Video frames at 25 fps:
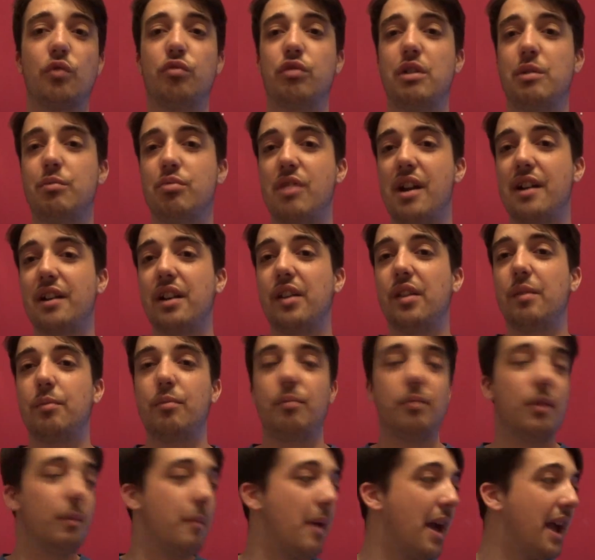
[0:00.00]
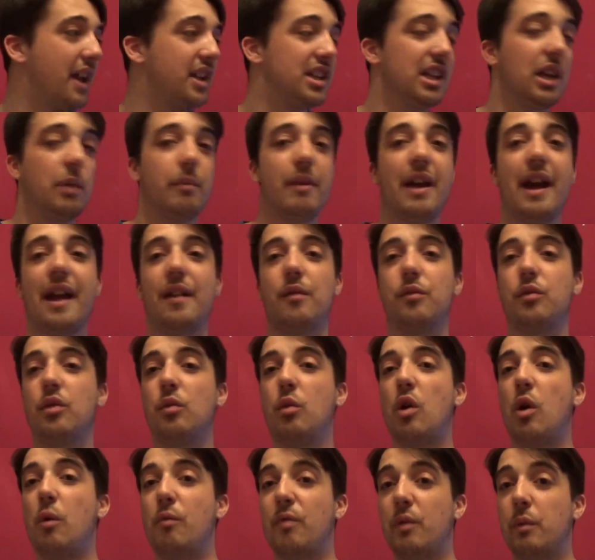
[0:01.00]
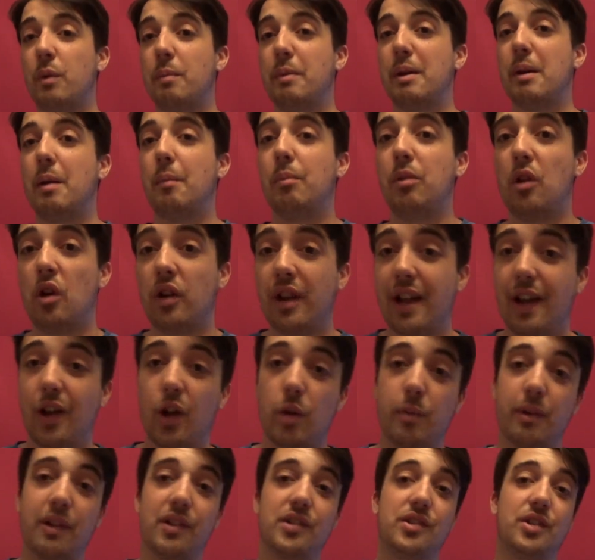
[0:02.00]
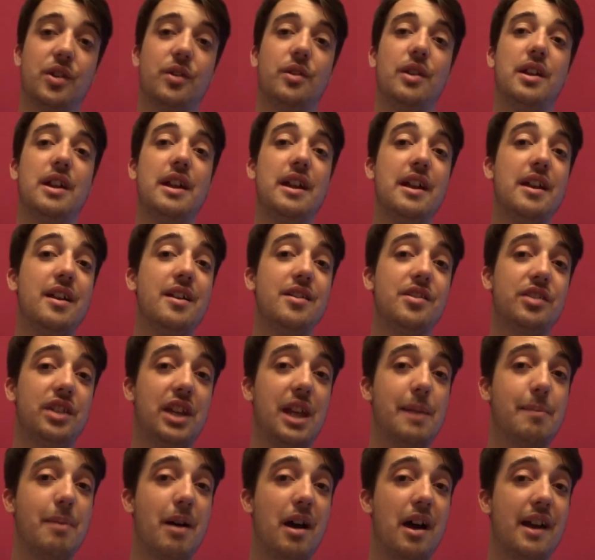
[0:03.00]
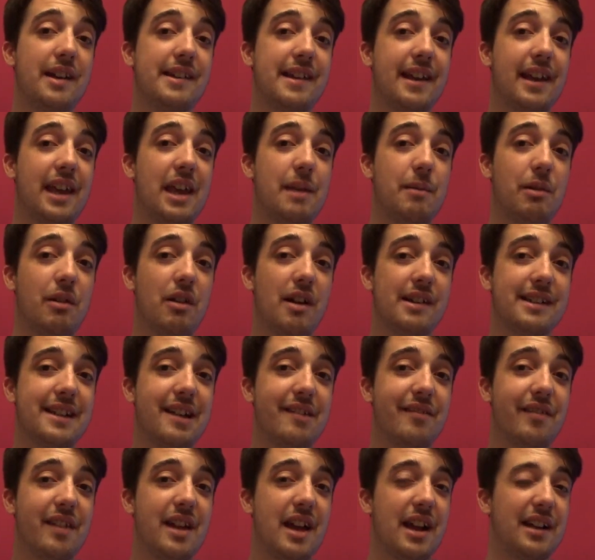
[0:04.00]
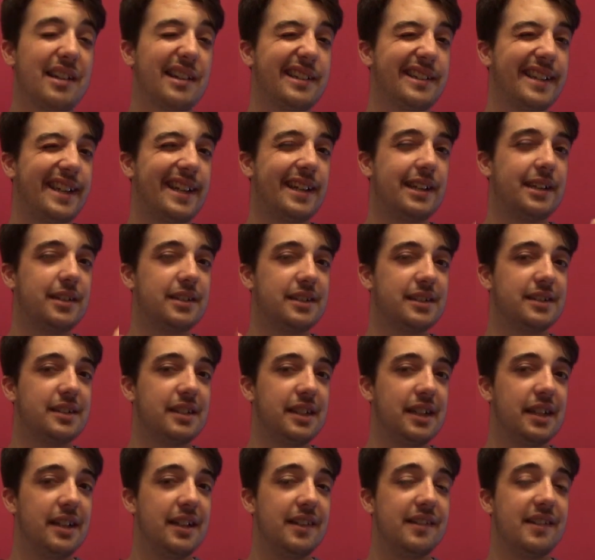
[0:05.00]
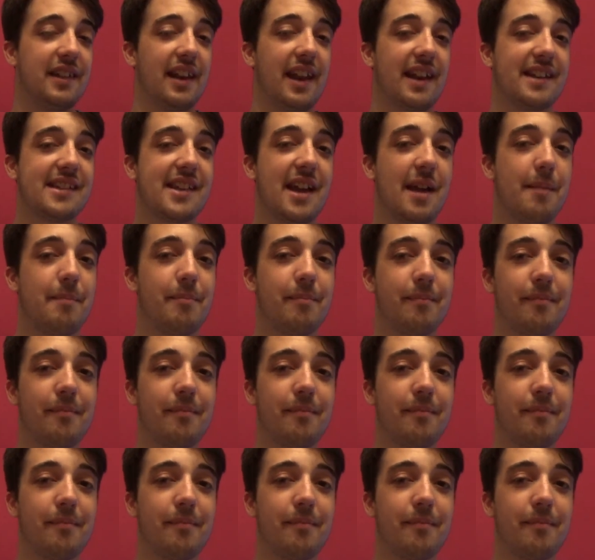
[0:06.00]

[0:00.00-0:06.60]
of rebranded the page a little bit, and there will hopefully be a blogging coming soon. Keep your eyes out for that. See you next time.